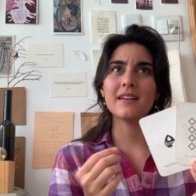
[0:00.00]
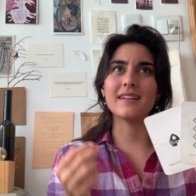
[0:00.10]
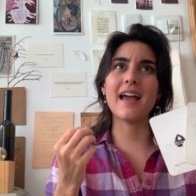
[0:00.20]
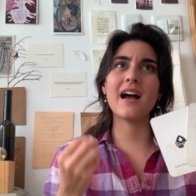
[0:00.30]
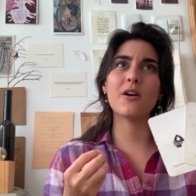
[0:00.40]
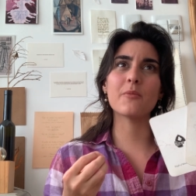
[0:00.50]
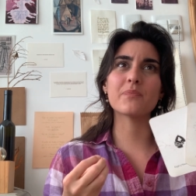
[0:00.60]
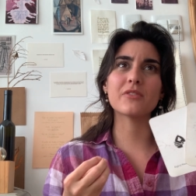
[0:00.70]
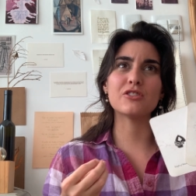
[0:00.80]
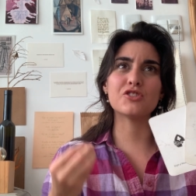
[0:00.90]
now
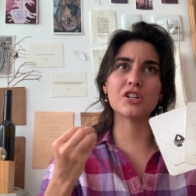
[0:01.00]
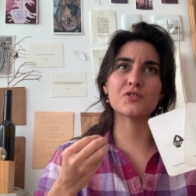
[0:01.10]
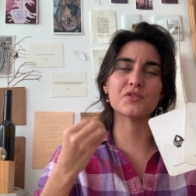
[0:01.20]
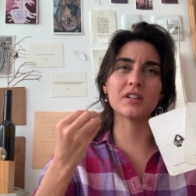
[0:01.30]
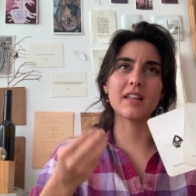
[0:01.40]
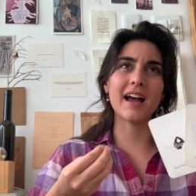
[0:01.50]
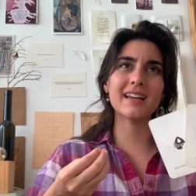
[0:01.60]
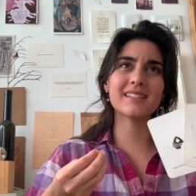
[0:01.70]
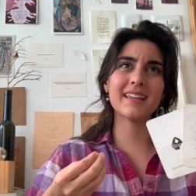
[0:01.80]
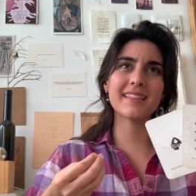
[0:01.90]
just
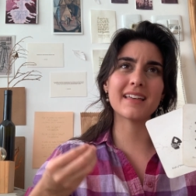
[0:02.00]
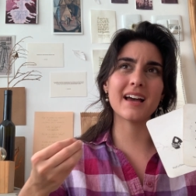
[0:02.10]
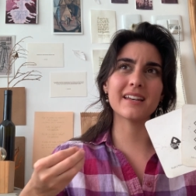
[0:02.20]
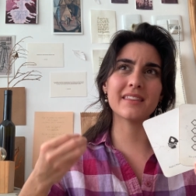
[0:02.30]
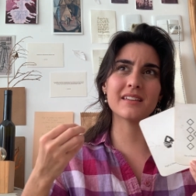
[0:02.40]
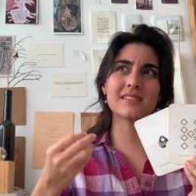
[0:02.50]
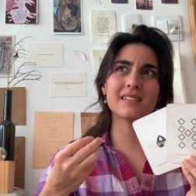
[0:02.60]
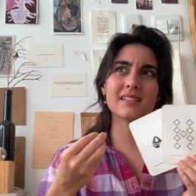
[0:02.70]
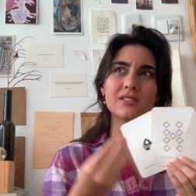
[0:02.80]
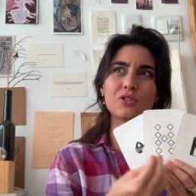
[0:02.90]
realizing that this
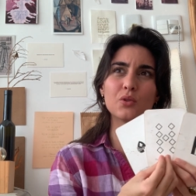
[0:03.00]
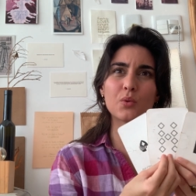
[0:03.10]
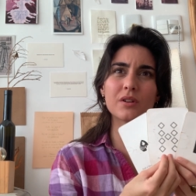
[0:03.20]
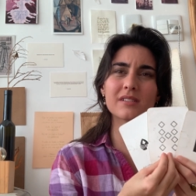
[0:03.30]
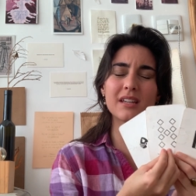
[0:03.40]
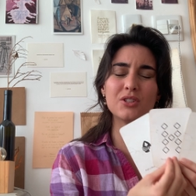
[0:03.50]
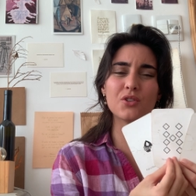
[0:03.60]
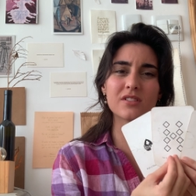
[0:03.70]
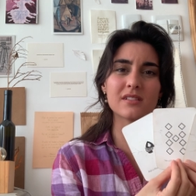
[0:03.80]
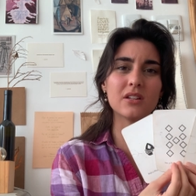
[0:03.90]
is yours and
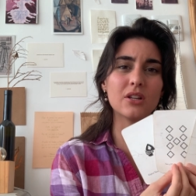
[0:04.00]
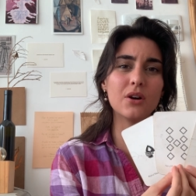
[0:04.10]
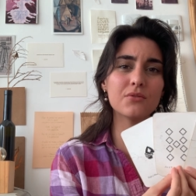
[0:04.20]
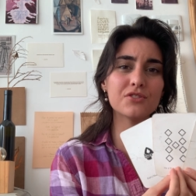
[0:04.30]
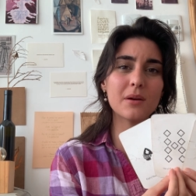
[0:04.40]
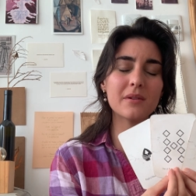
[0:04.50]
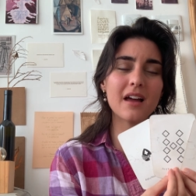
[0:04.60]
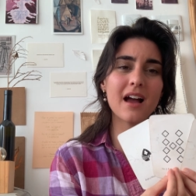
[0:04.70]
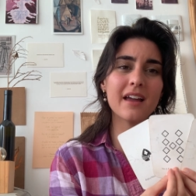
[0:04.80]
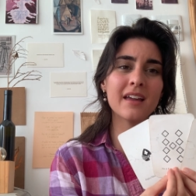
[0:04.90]
yours alone,
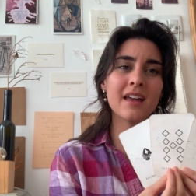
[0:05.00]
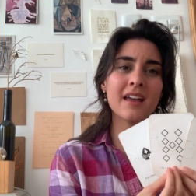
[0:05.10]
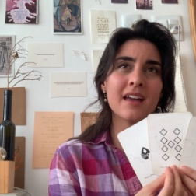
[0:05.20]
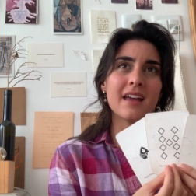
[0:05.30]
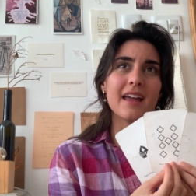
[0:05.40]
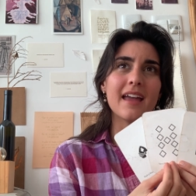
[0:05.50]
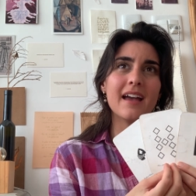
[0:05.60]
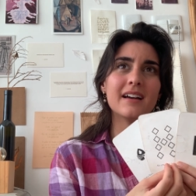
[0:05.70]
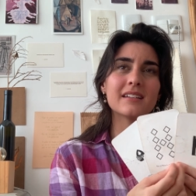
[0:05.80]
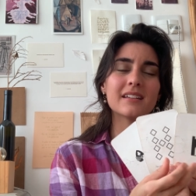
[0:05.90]
Gemini.
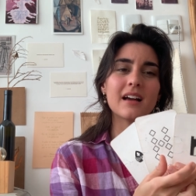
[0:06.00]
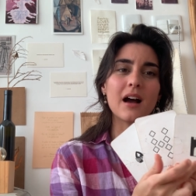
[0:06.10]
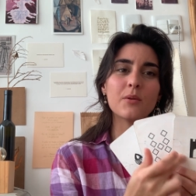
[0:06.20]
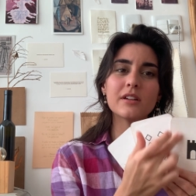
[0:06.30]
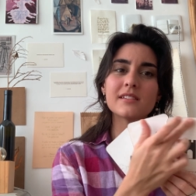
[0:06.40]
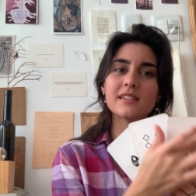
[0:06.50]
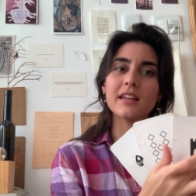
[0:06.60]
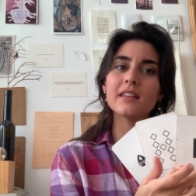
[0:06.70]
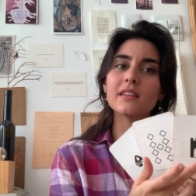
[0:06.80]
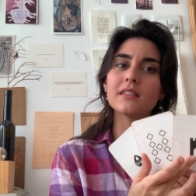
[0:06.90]
And I want to
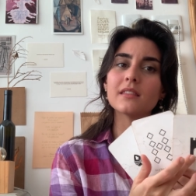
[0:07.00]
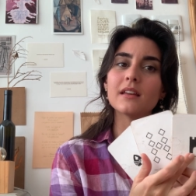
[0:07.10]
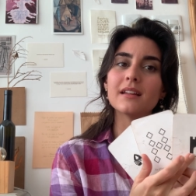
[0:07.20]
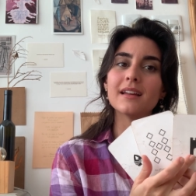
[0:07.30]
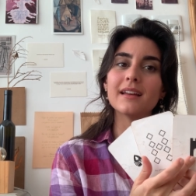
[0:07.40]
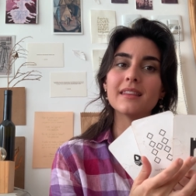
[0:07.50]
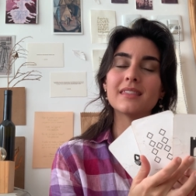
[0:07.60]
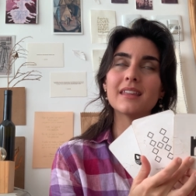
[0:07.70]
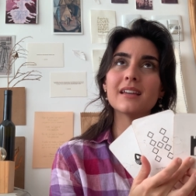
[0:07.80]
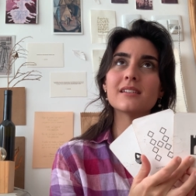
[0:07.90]
say,
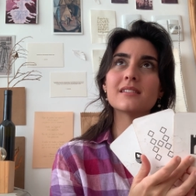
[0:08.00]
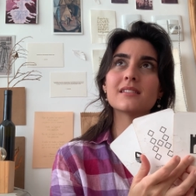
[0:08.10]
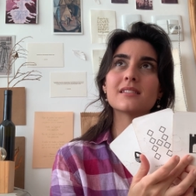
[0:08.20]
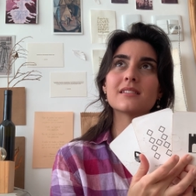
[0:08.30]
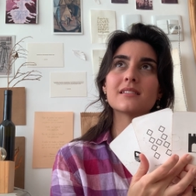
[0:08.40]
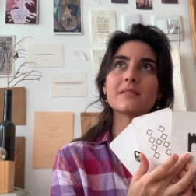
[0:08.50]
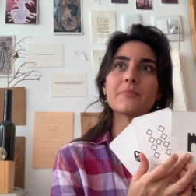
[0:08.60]
this